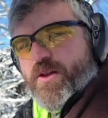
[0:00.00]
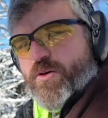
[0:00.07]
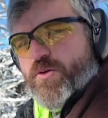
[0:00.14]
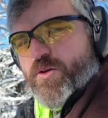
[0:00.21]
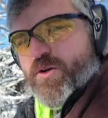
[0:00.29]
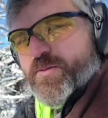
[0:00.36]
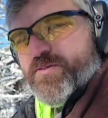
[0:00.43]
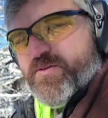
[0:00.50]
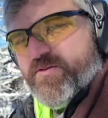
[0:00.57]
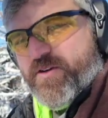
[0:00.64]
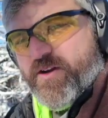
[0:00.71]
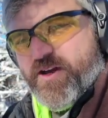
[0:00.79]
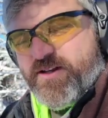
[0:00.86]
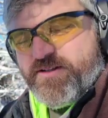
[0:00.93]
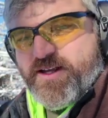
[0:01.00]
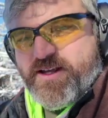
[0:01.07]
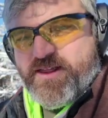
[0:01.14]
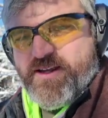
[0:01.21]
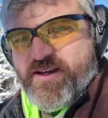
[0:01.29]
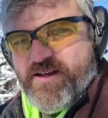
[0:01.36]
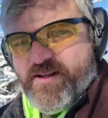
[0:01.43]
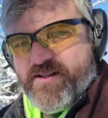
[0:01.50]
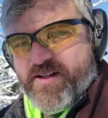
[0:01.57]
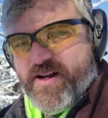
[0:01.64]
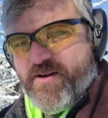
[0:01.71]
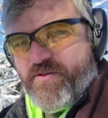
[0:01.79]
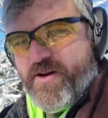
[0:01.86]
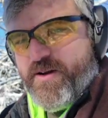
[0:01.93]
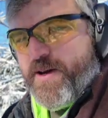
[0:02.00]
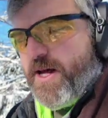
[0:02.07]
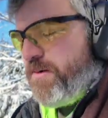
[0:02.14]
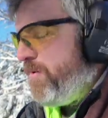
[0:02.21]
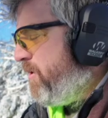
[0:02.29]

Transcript: groups for guns like these, and I read about them